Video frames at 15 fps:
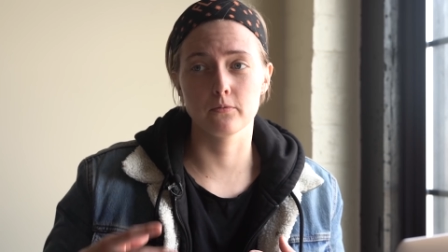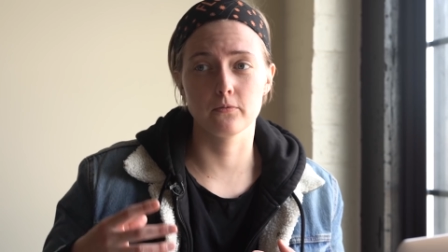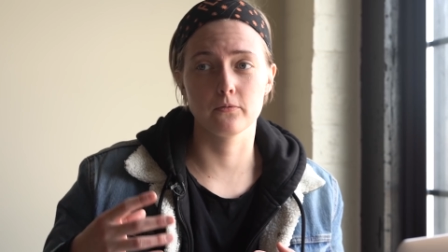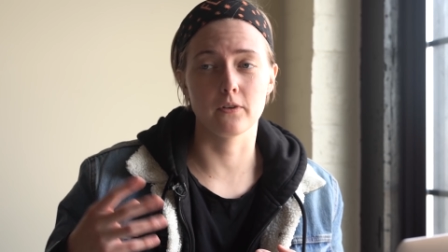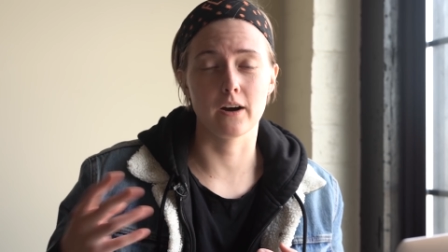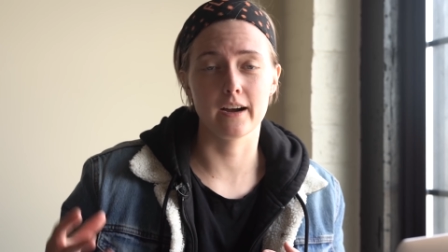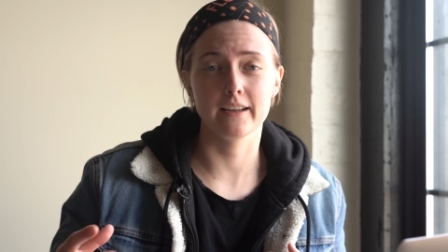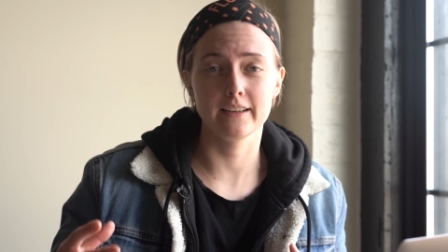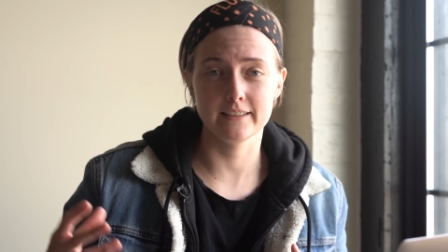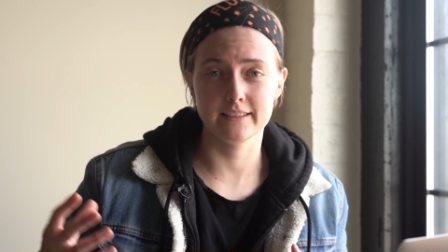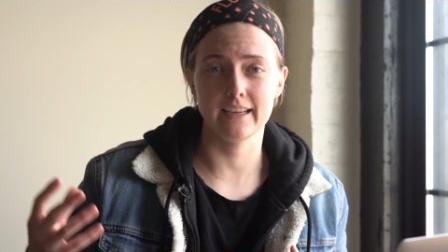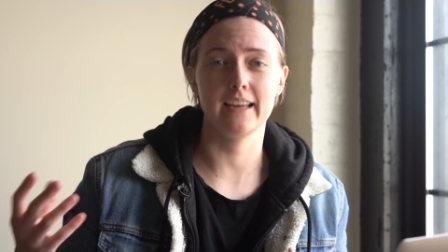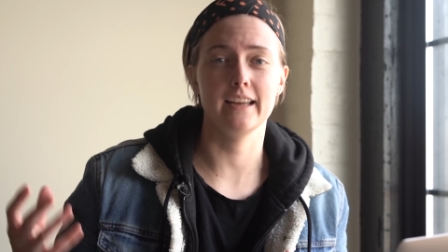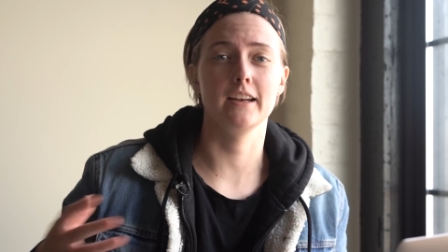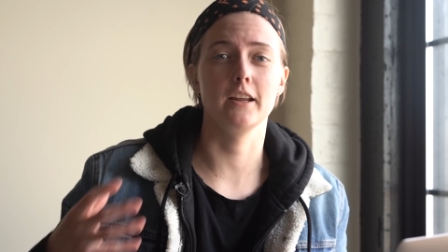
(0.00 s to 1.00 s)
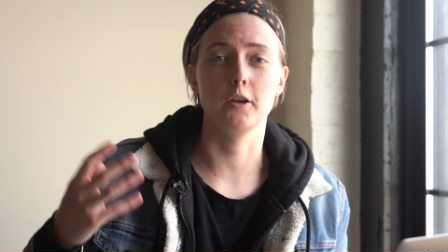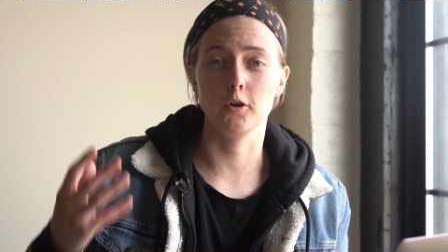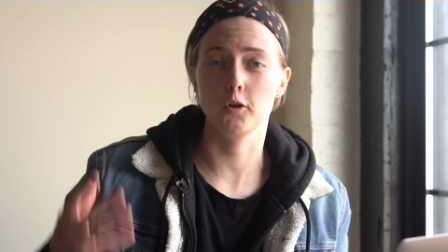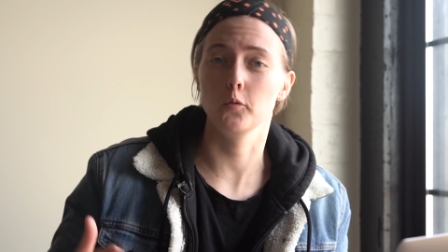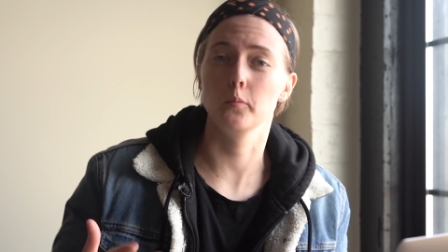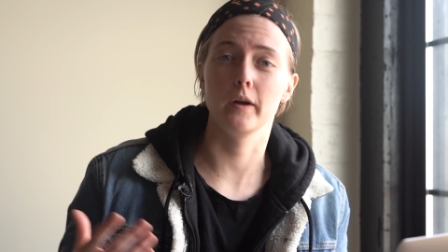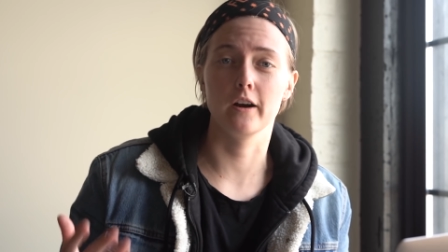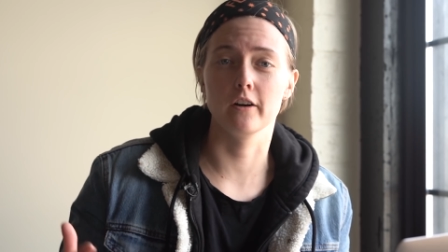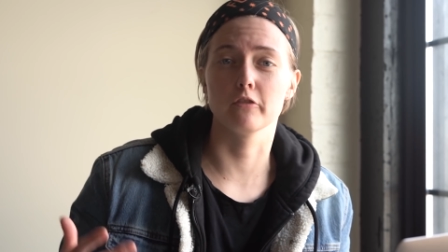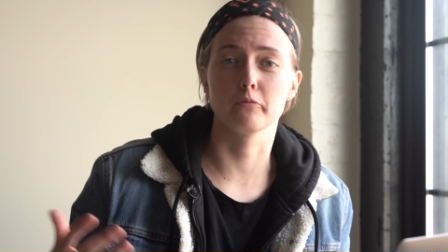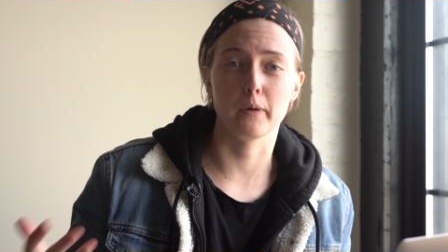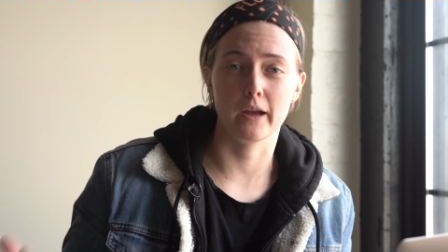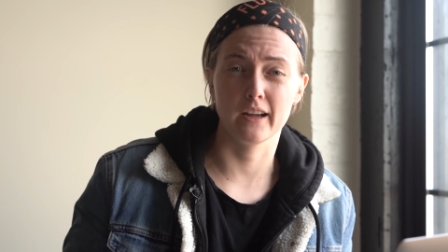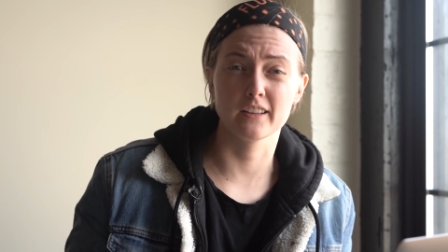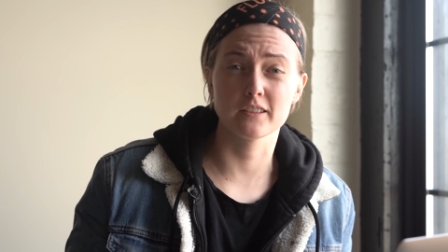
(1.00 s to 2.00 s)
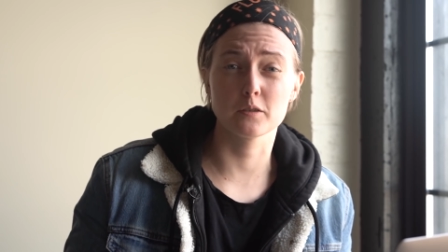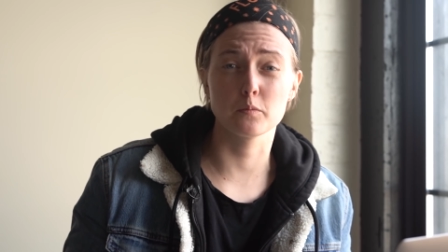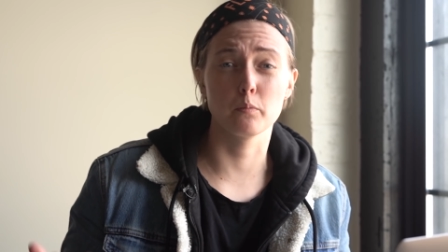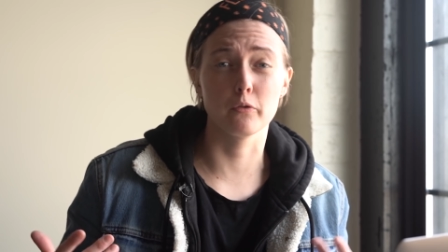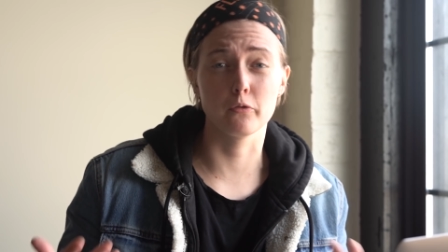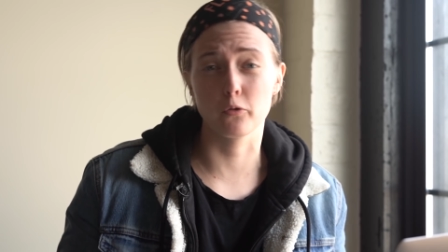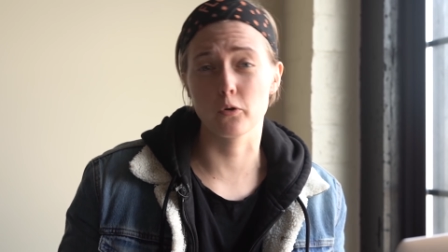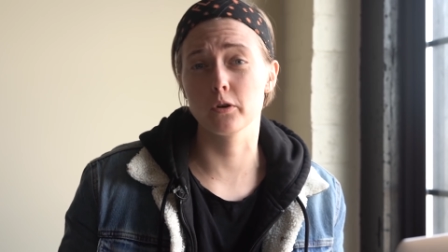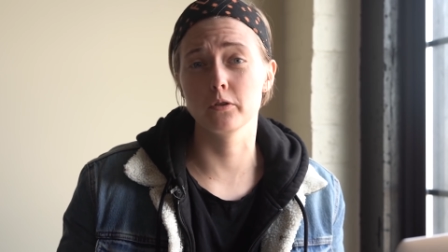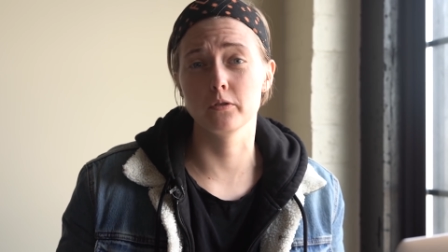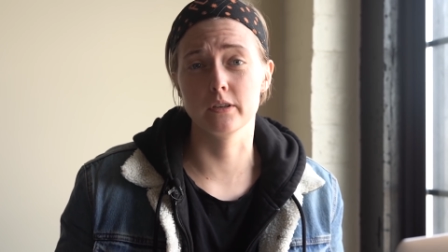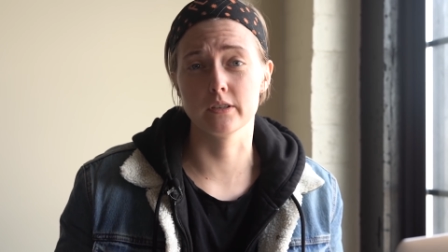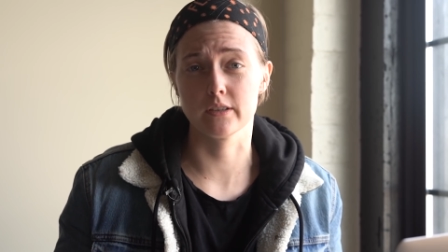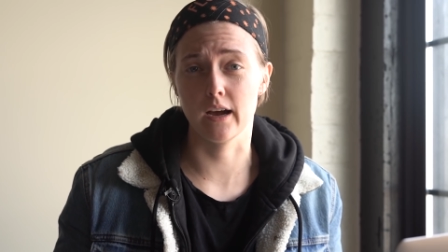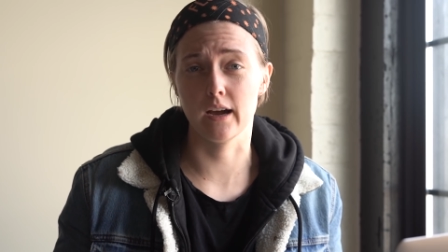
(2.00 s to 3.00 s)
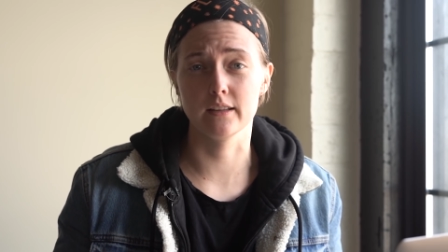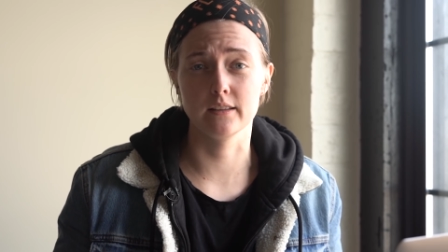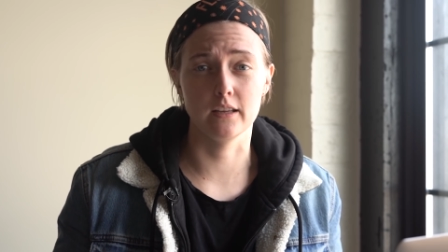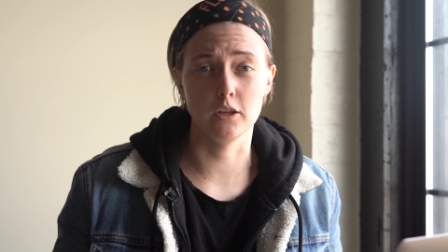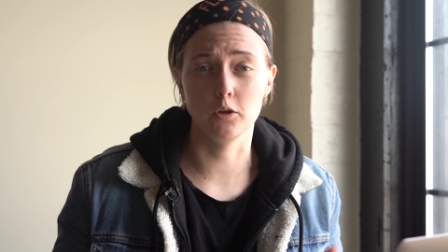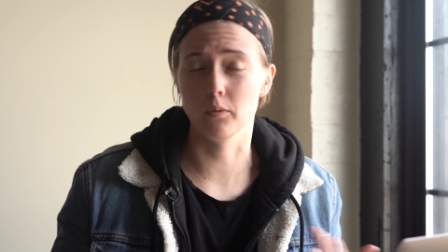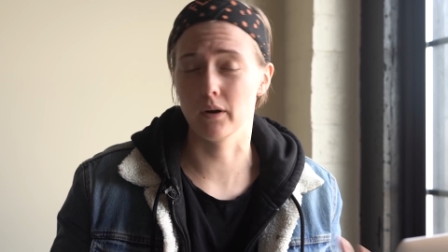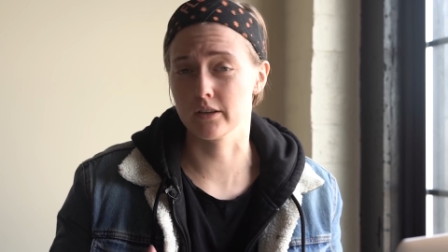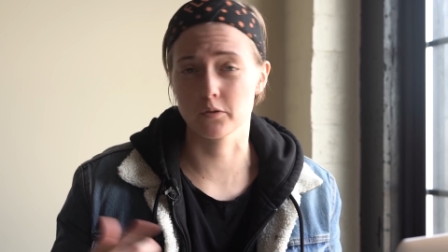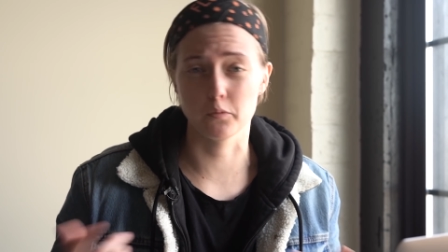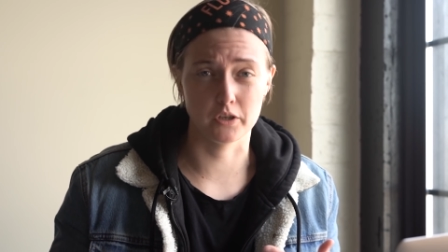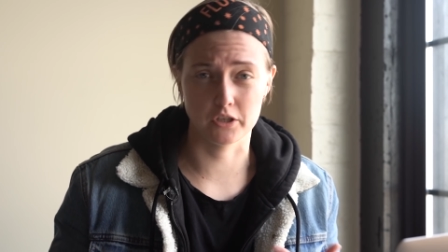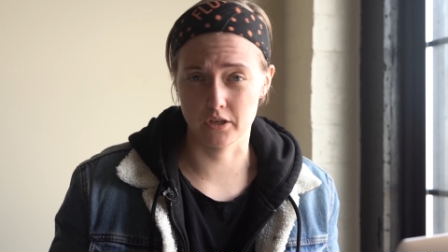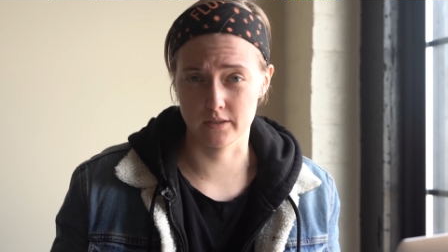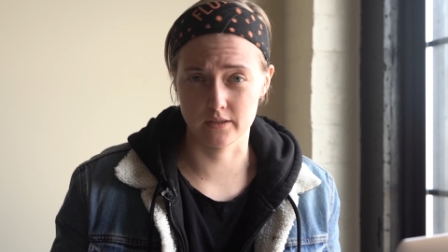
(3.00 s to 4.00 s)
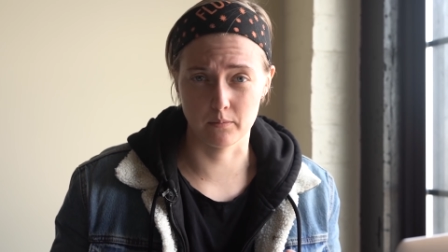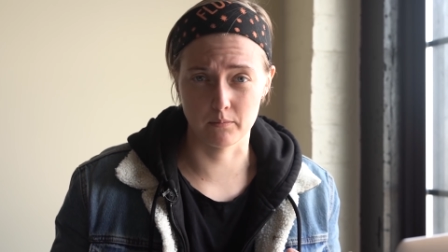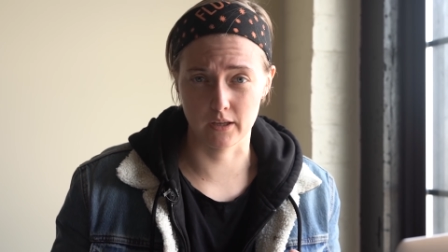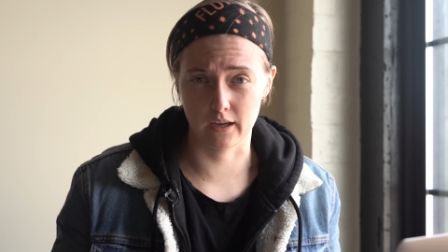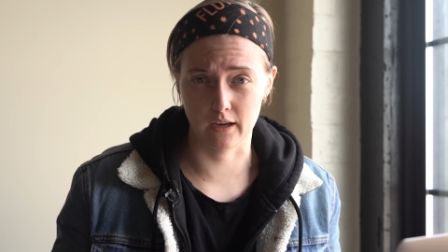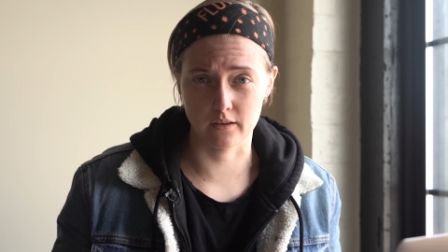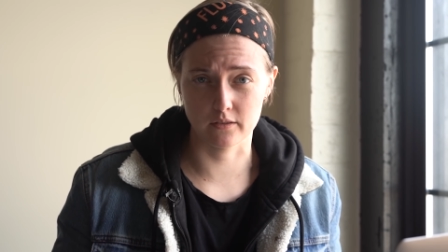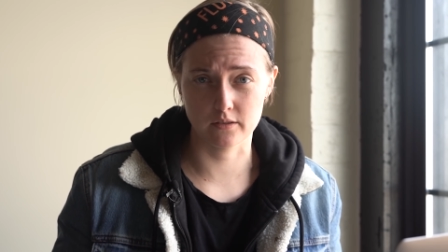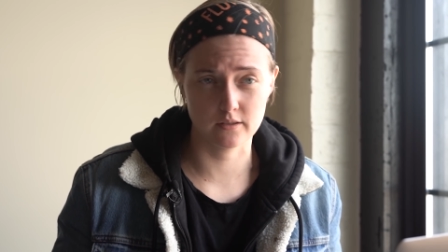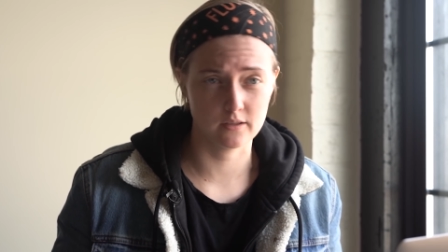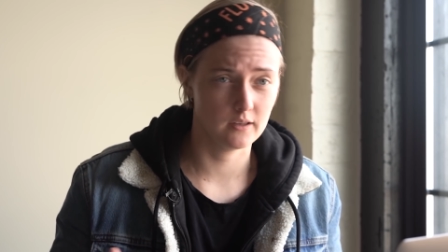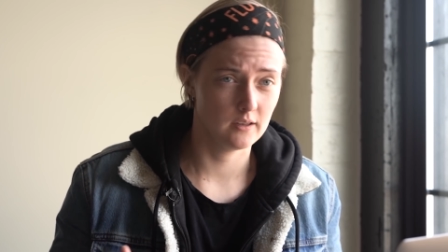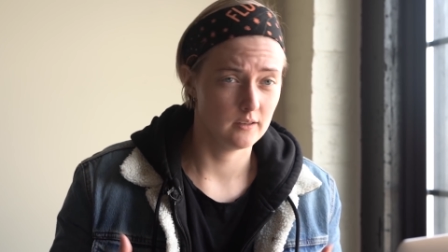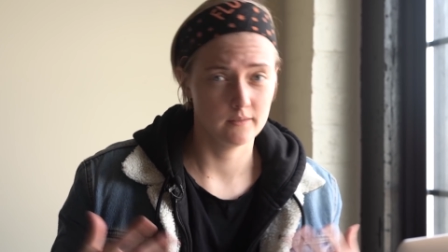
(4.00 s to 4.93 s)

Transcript: find in a new pair of pants before you decide that you wanna to switch to something else.